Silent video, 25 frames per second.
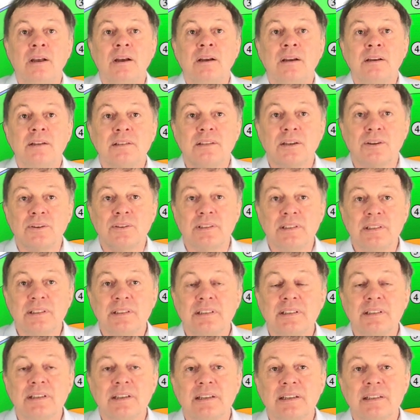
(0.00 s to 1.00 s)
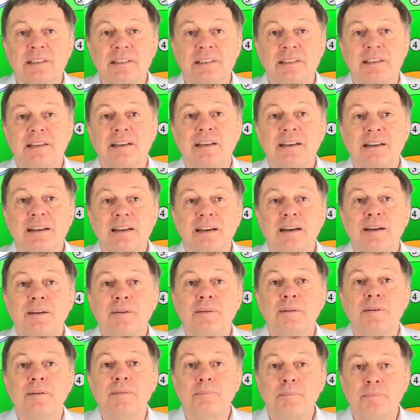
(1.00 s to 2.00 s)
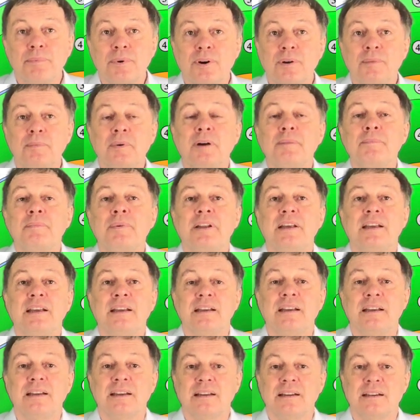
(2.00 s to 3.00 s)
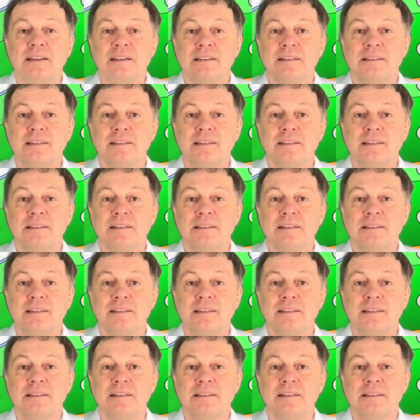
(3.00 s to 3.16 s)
So this is probably